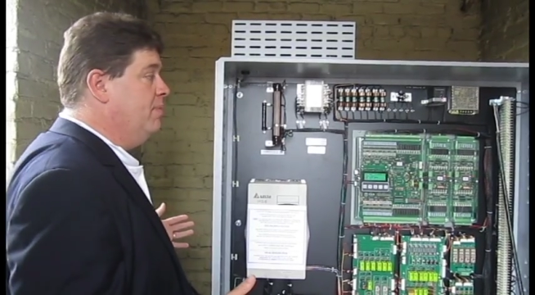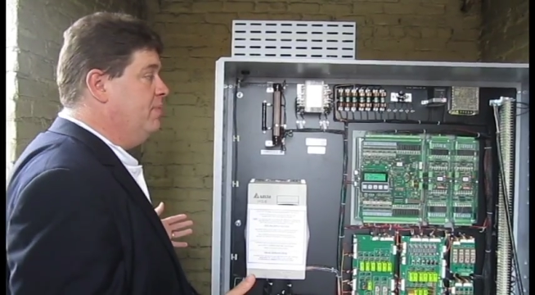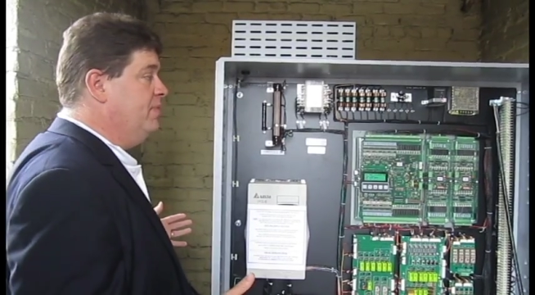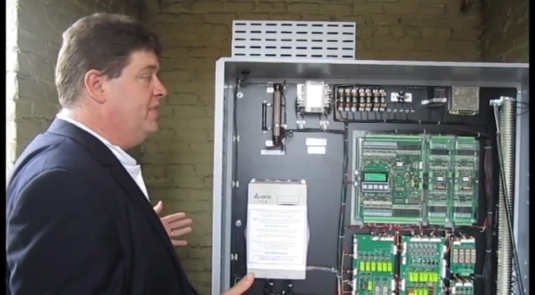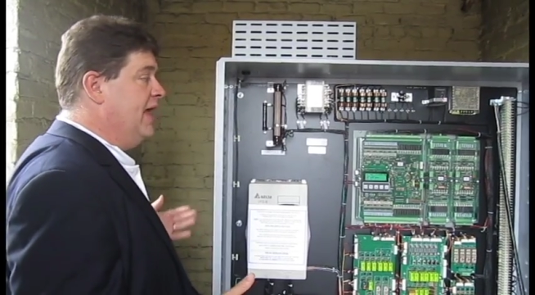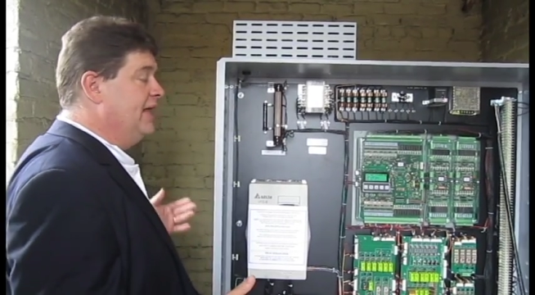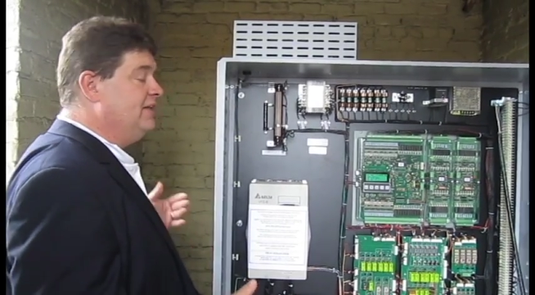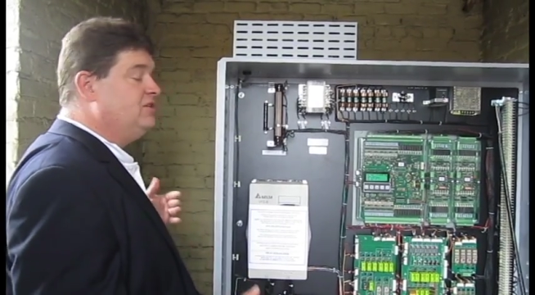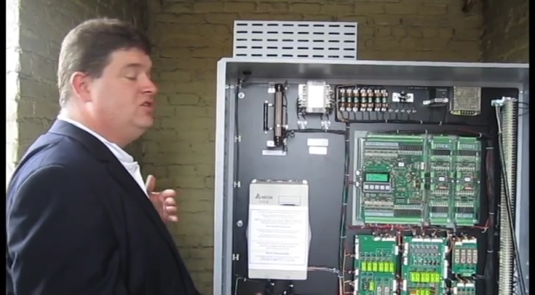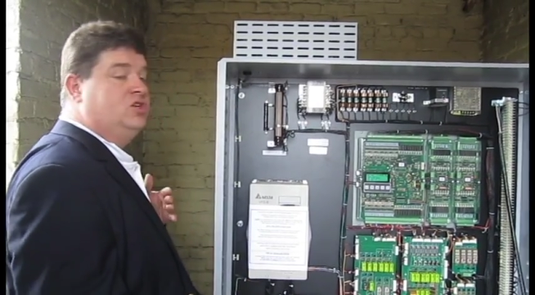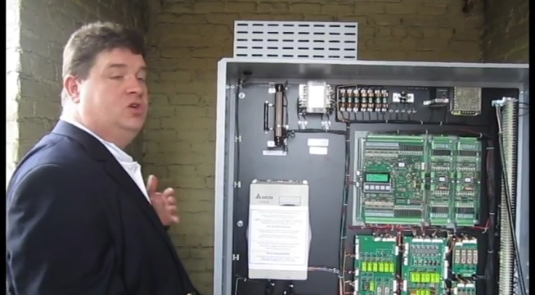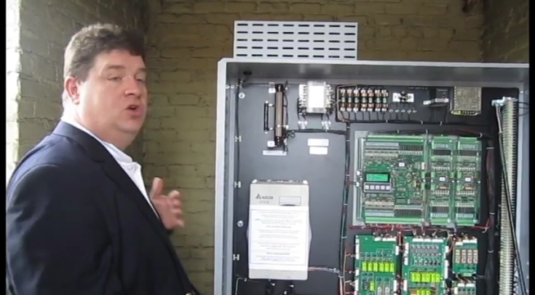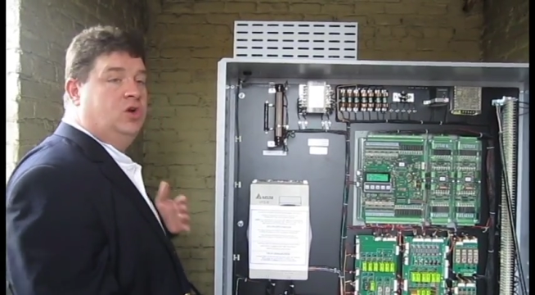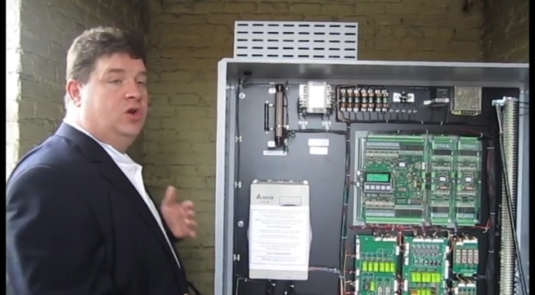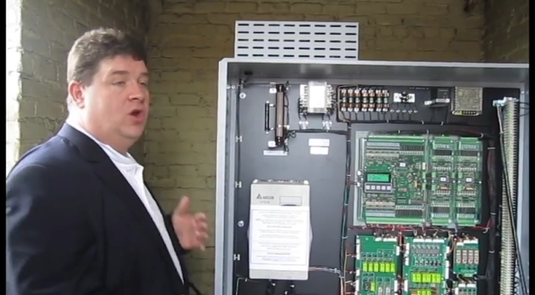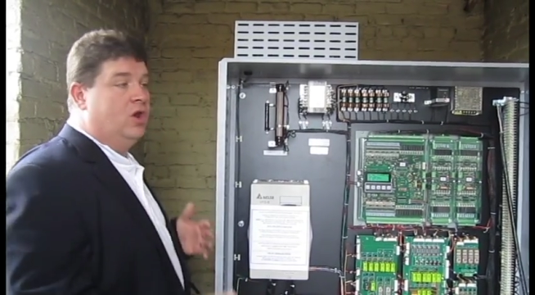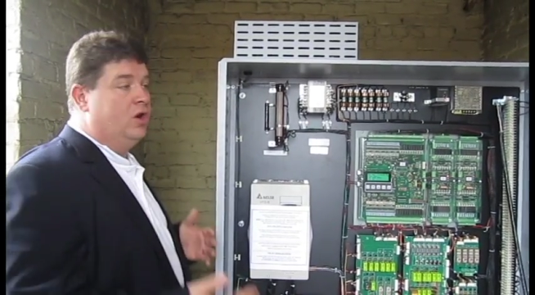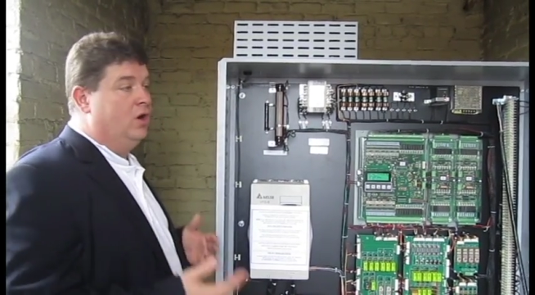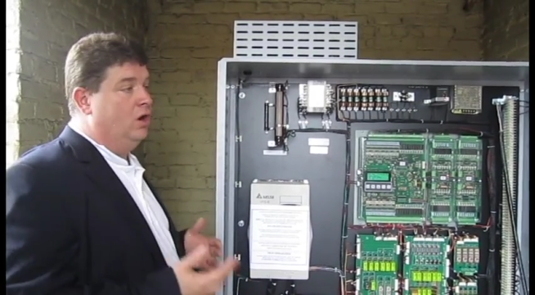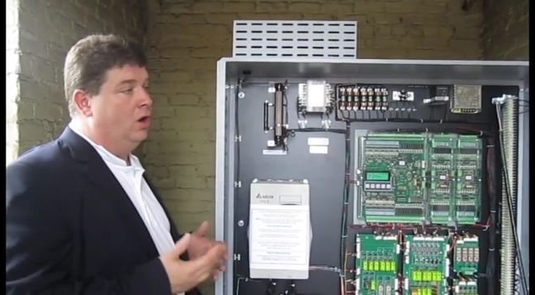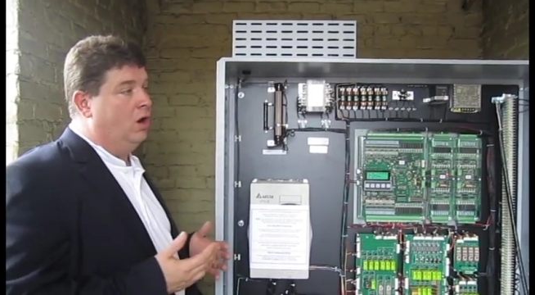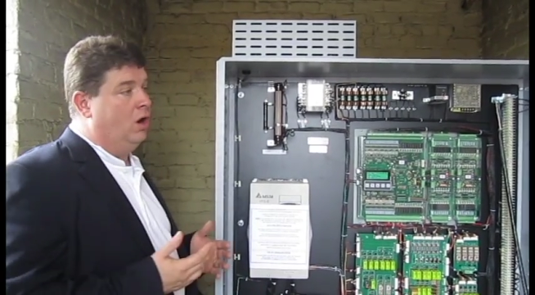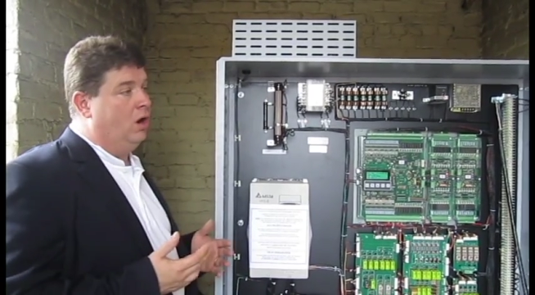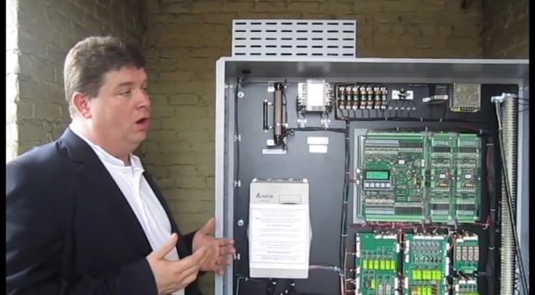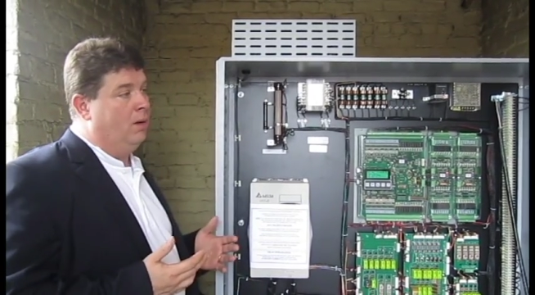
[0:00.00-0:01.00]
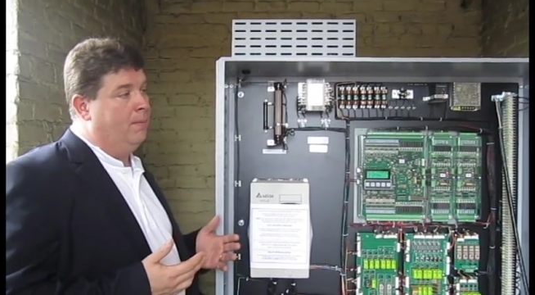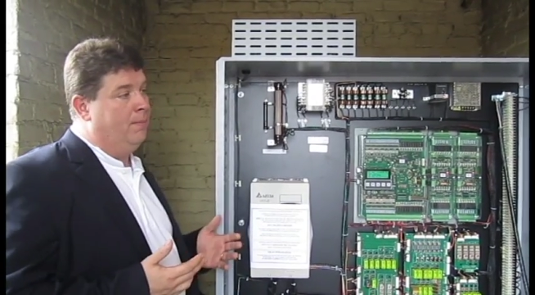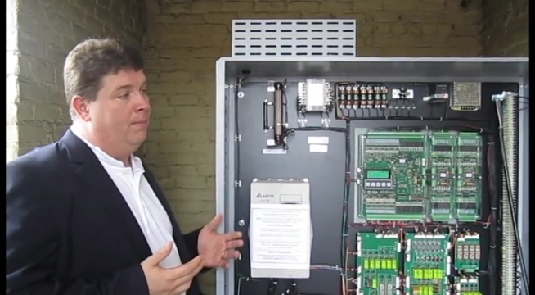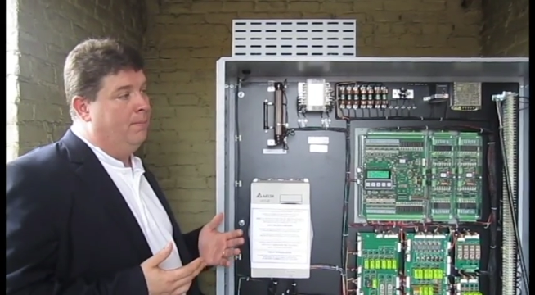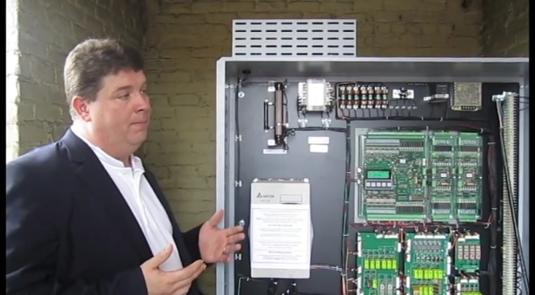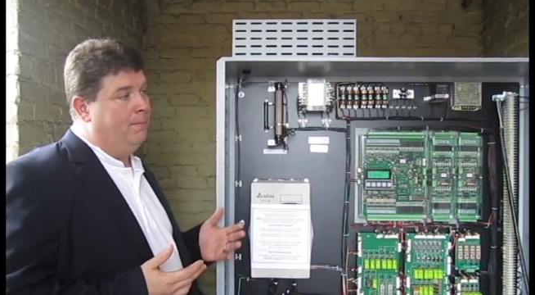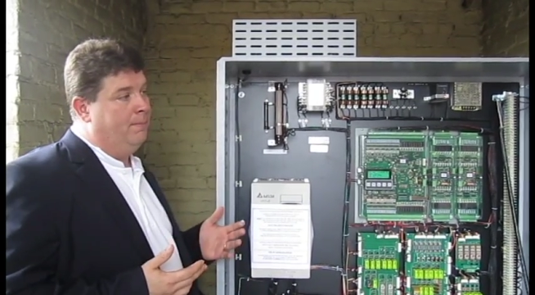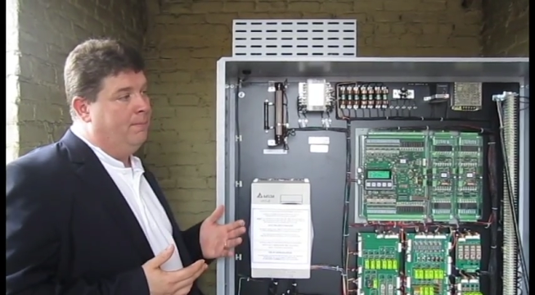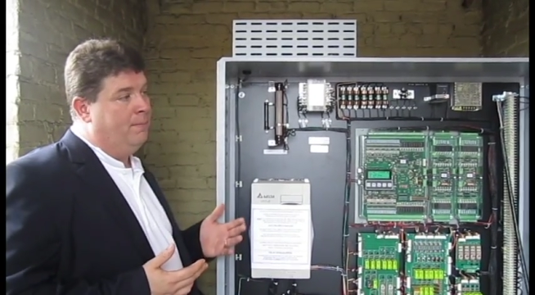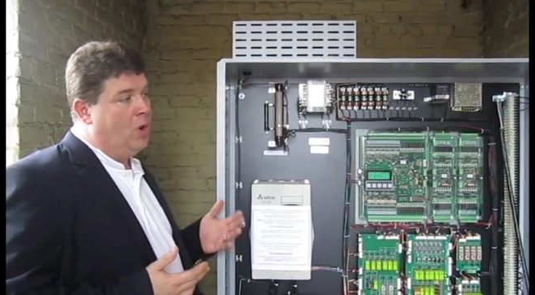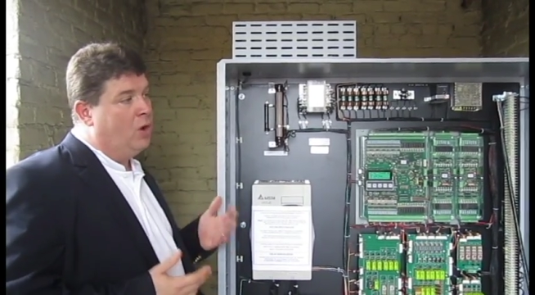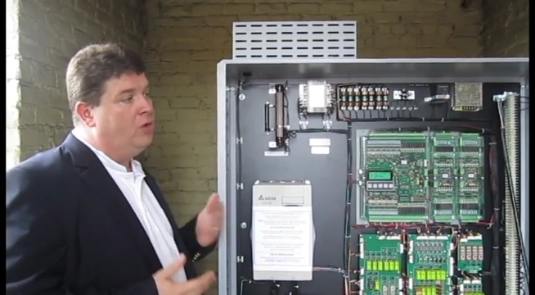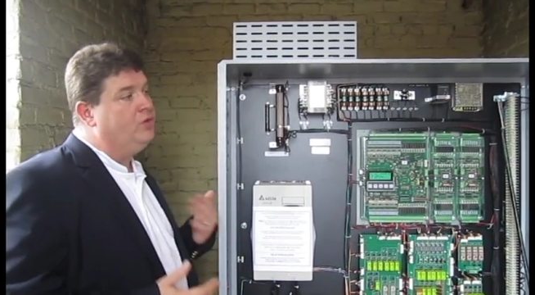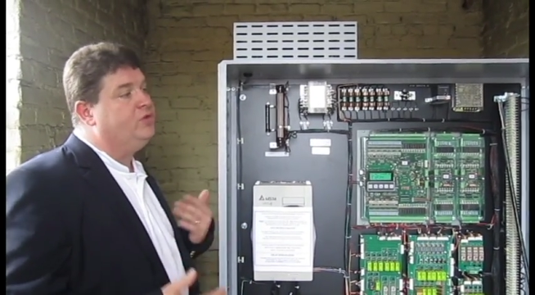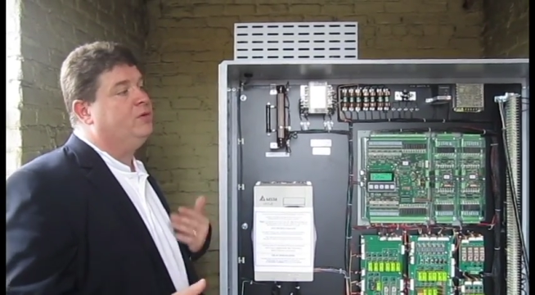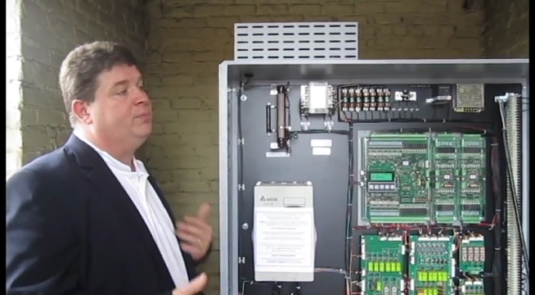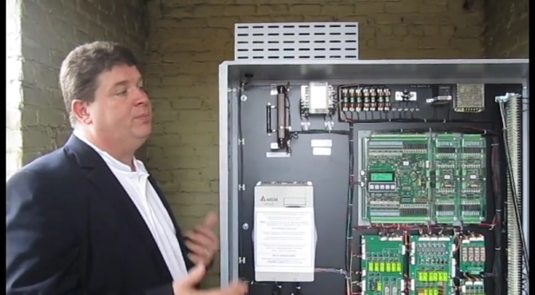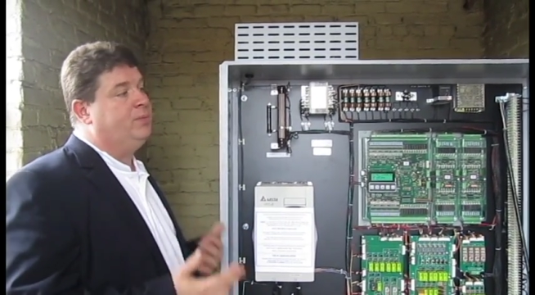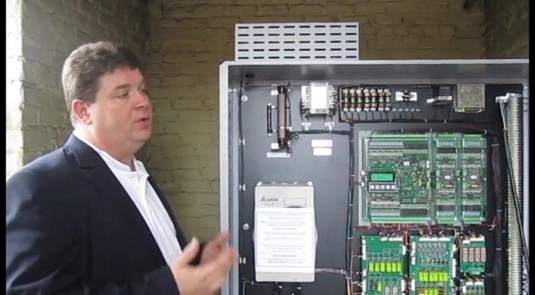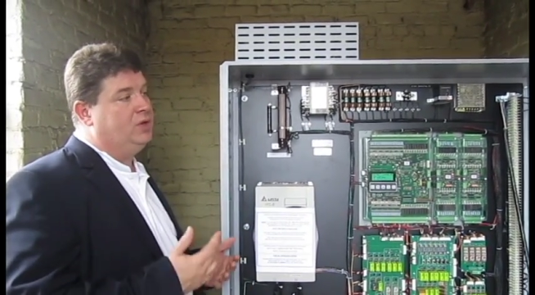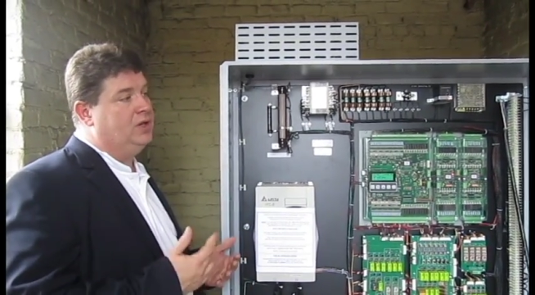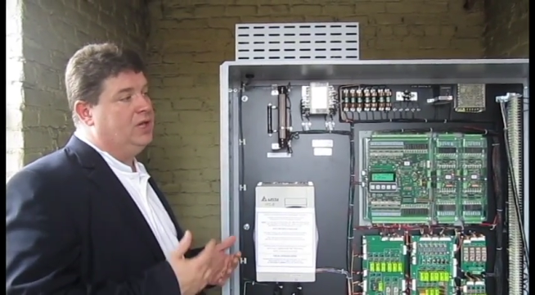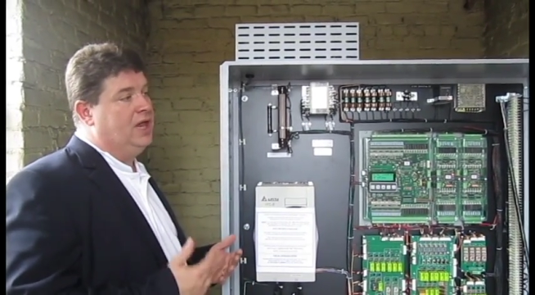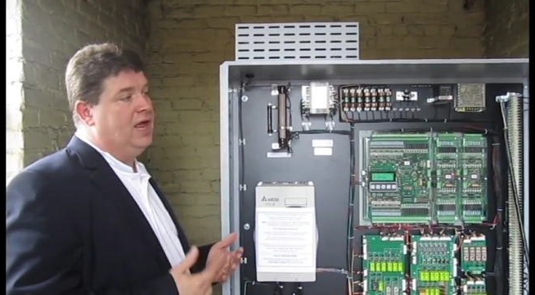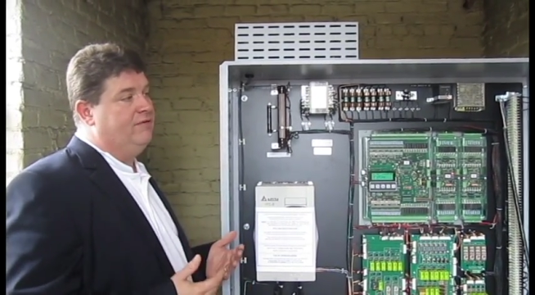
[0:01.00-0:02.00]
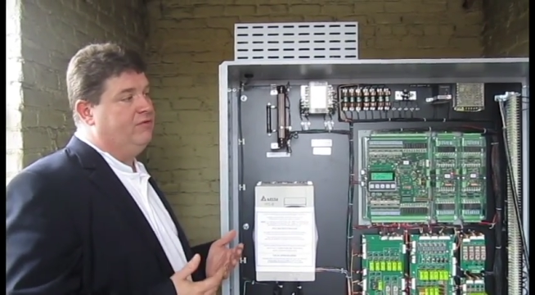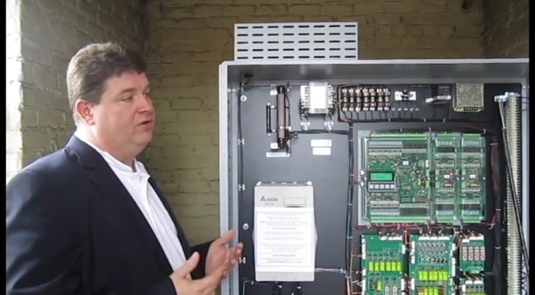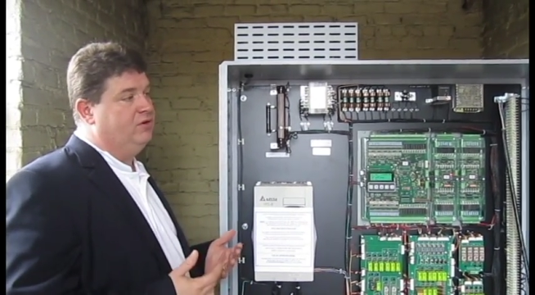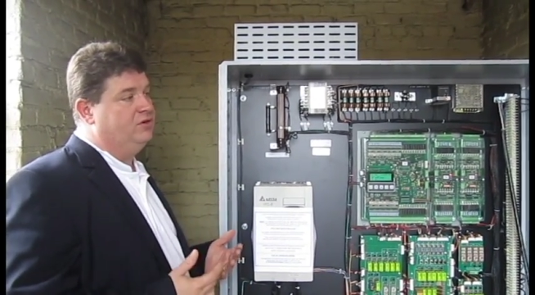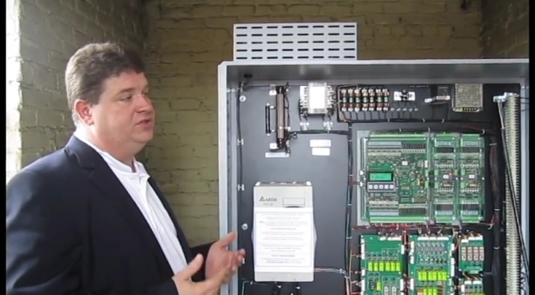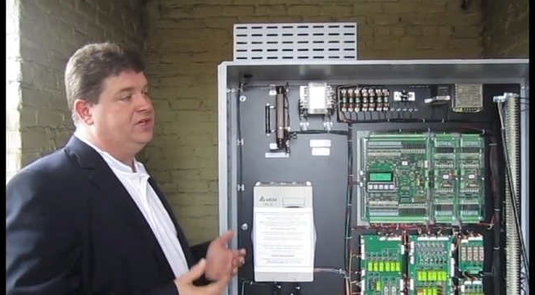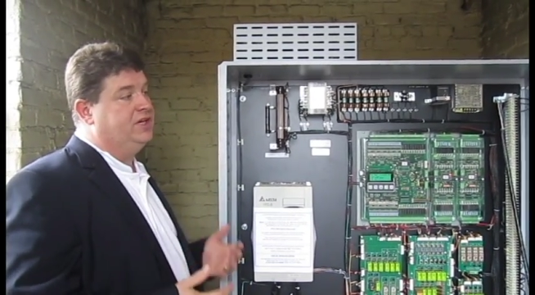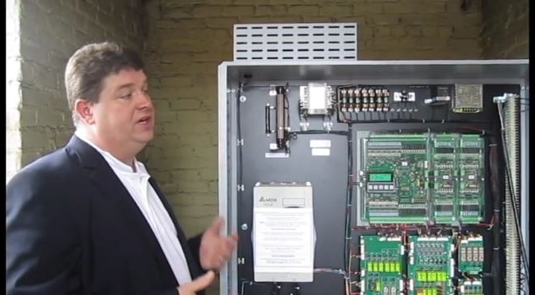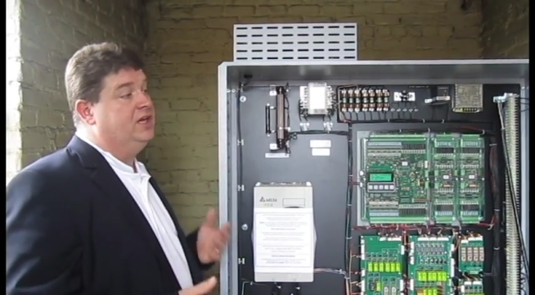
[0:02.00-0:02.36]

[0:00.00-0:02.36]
That's good on multiple levels,